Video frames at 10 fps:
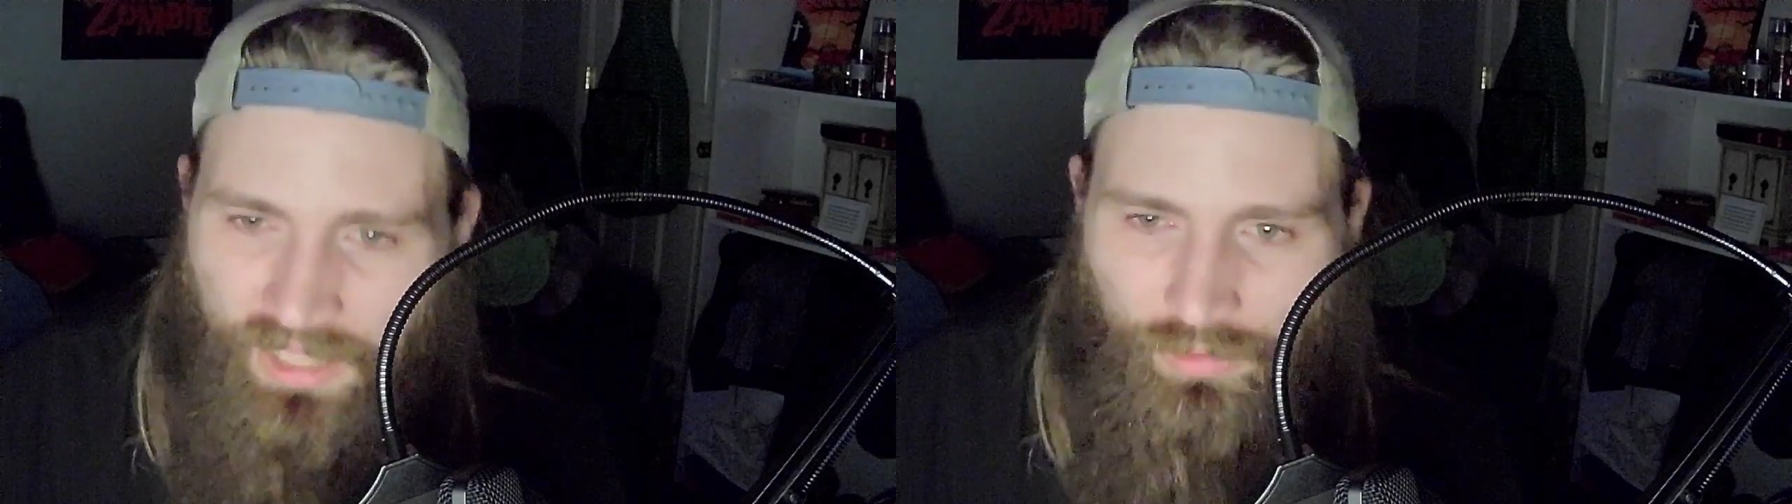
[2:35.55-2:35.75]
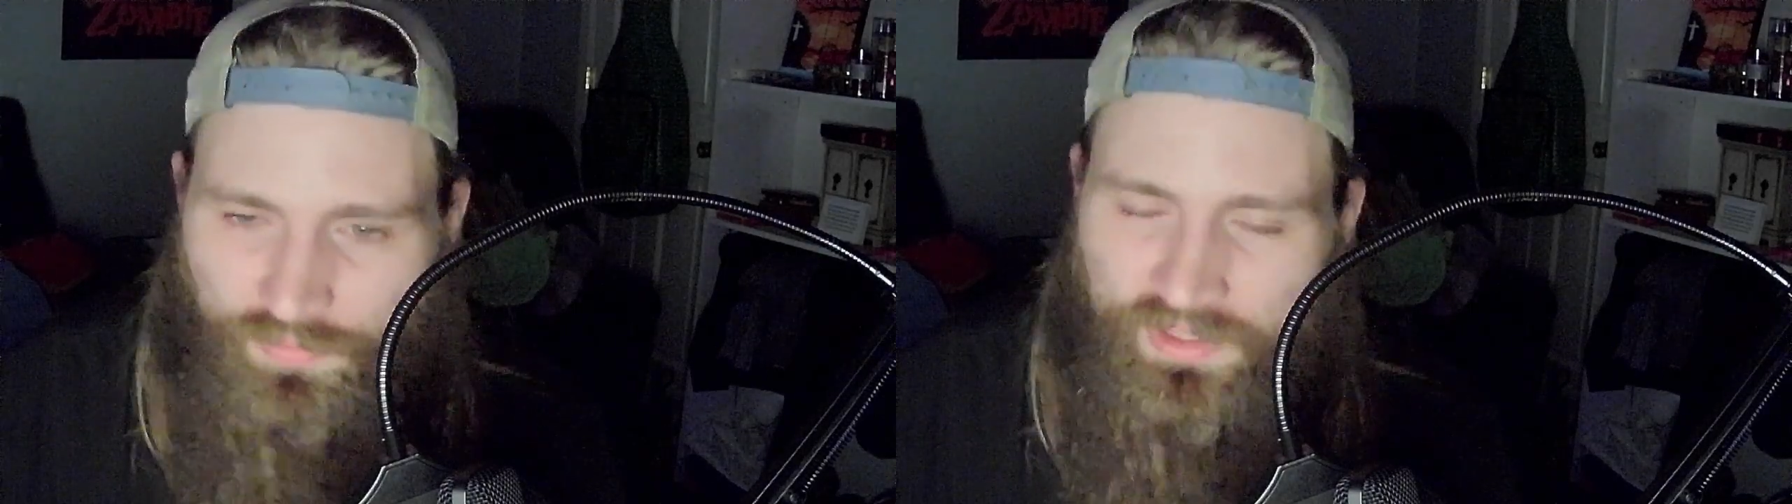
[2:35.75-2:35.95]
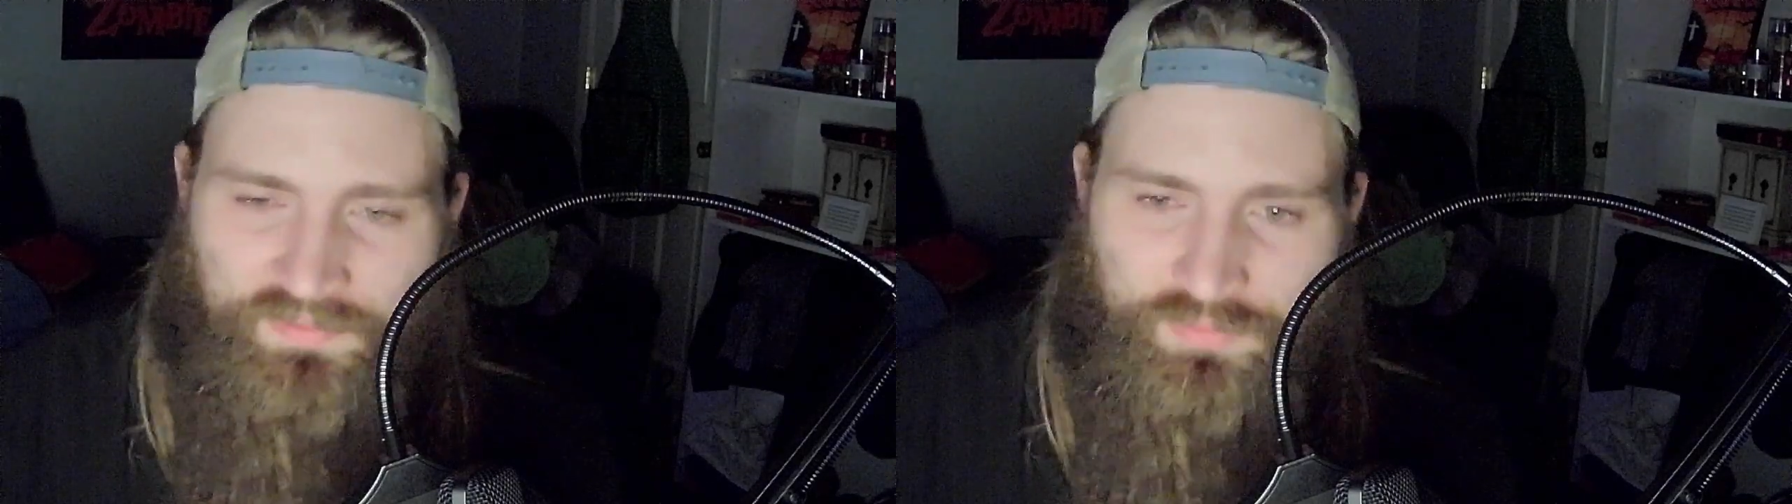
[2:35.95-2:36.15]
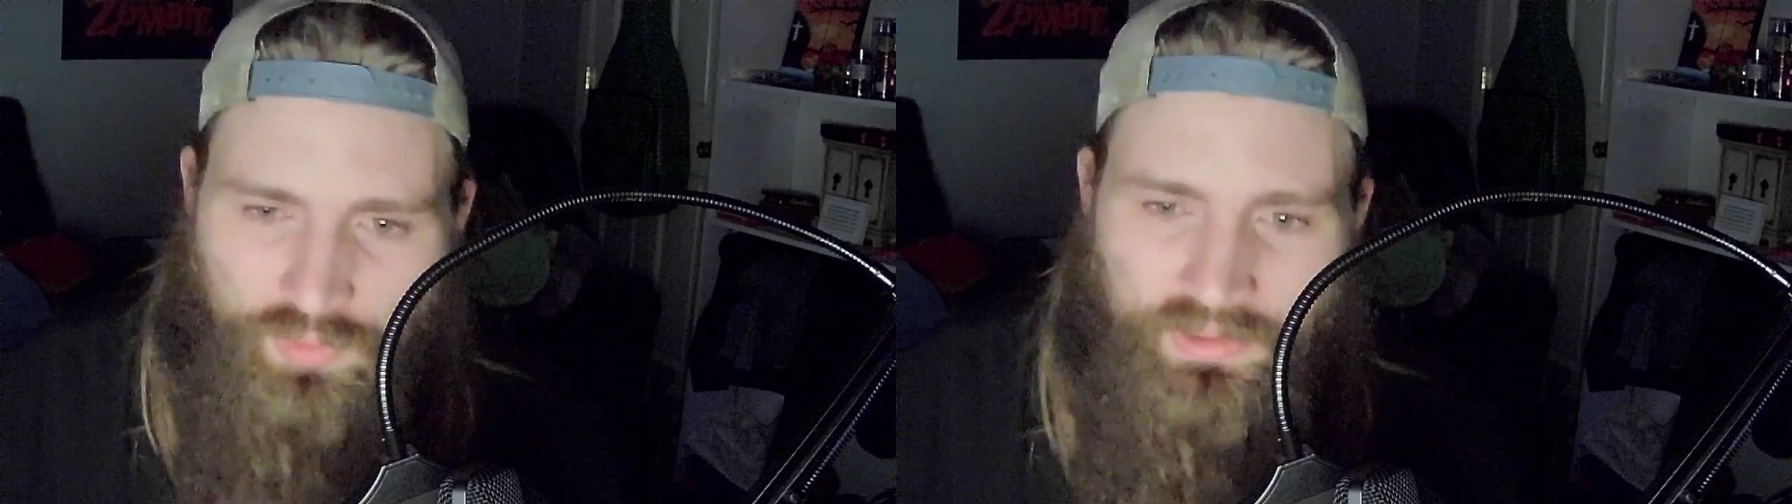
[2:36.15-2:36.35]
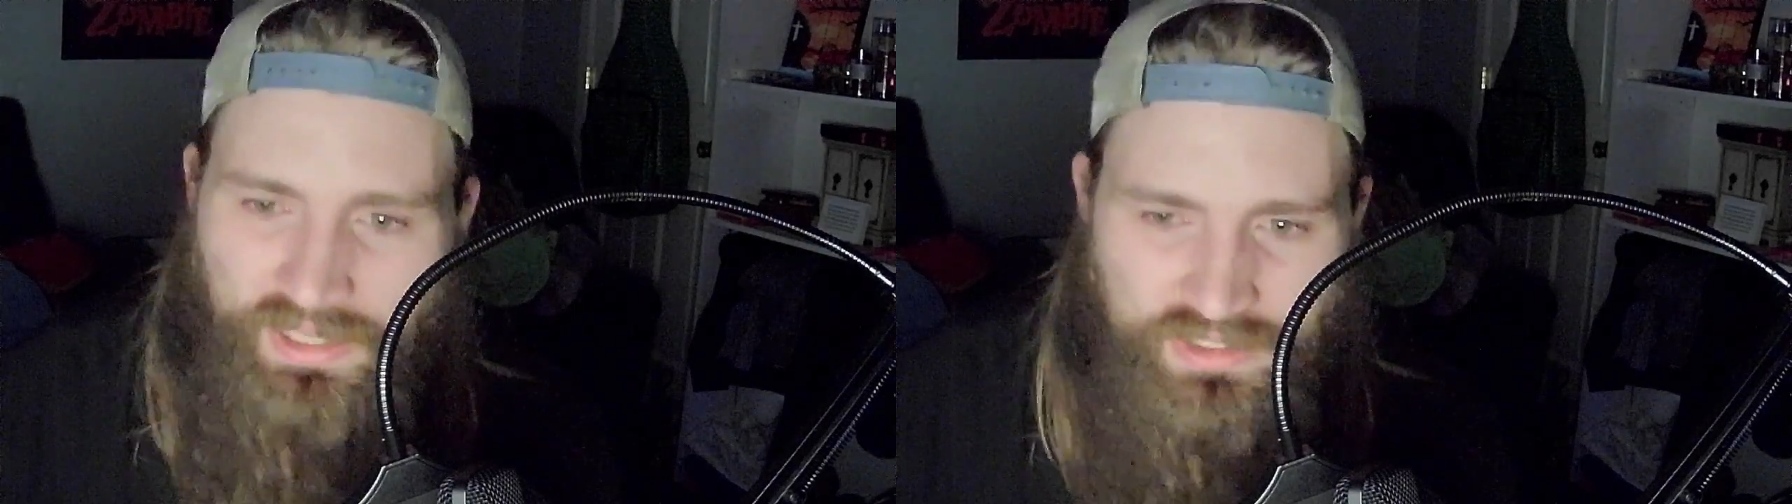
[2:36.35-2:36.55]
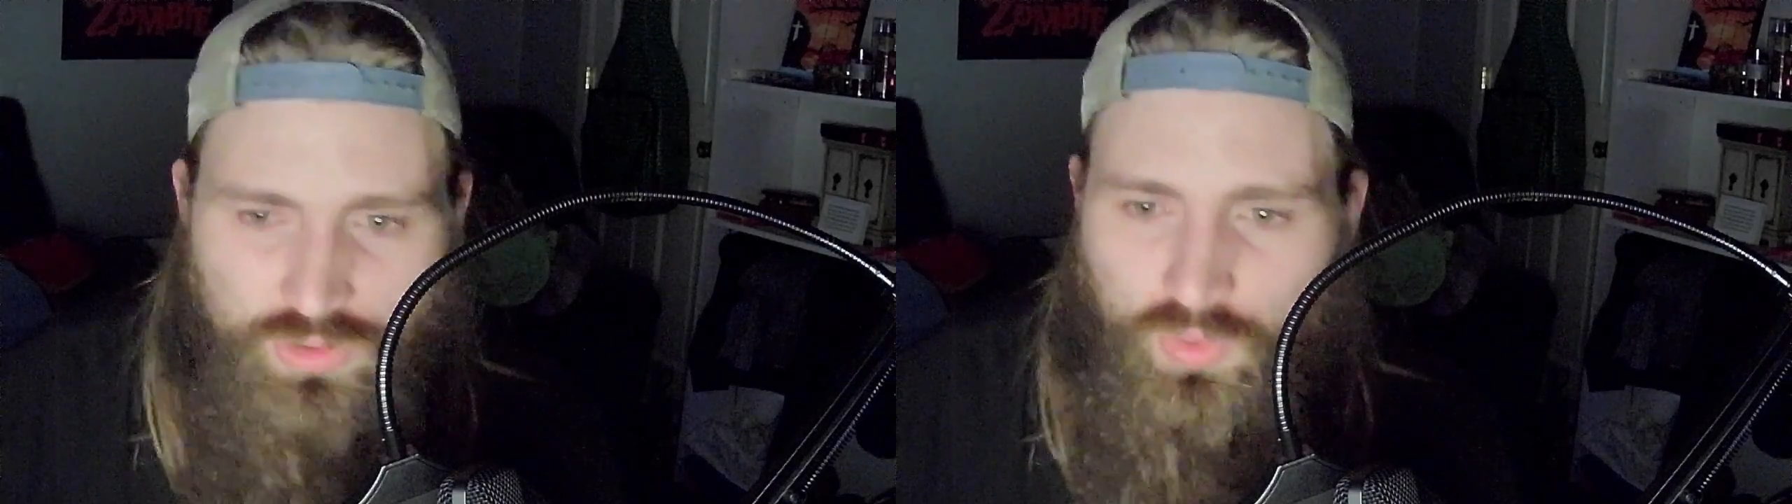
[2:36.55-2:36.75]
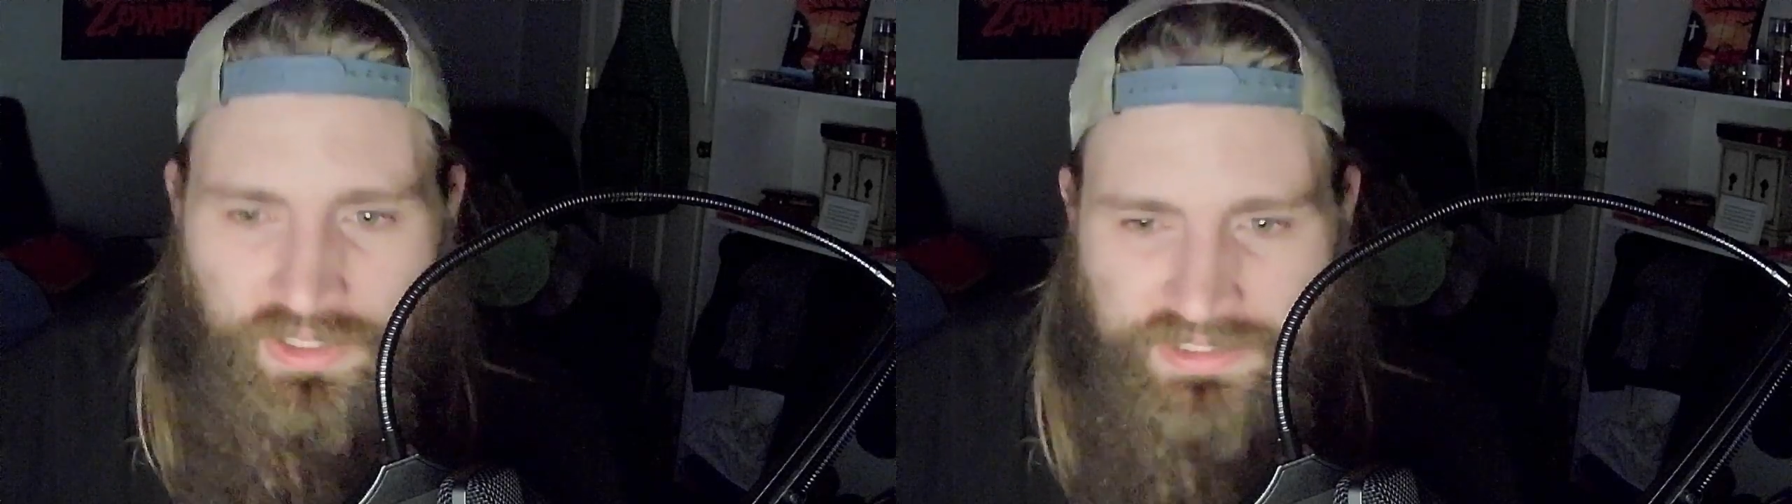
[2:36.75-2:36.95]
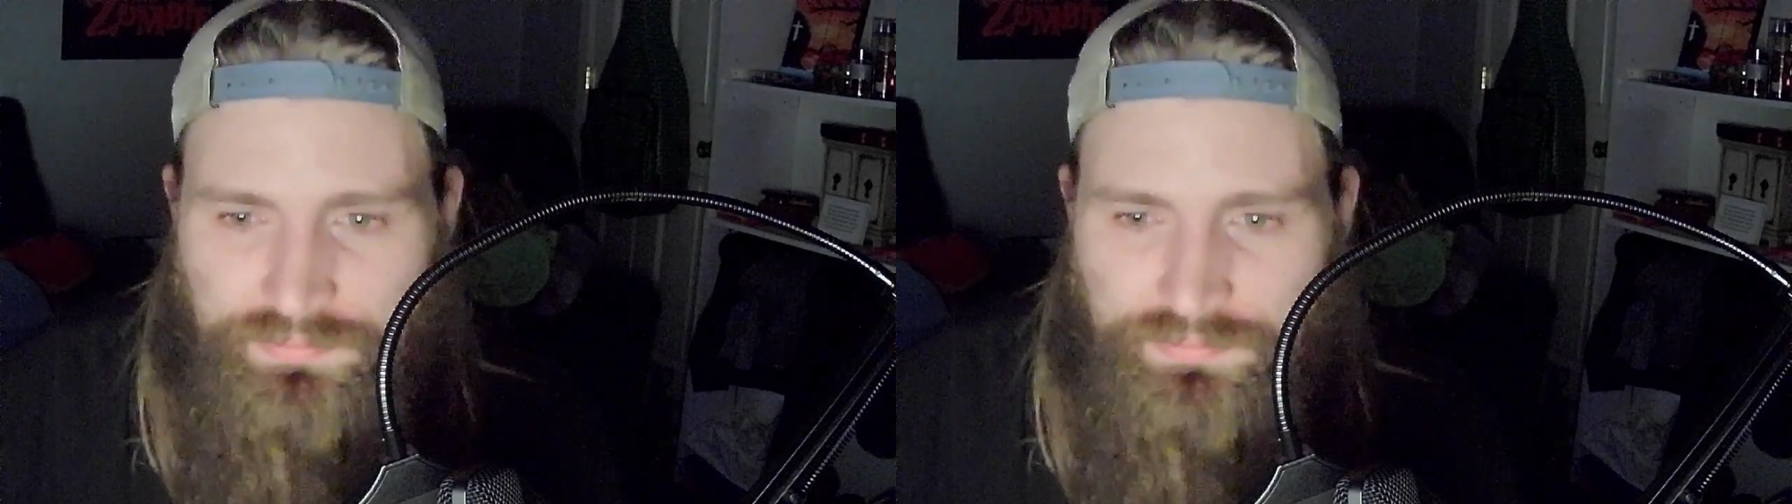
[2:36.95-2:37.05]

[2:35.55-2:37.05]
I don't think he really has crazy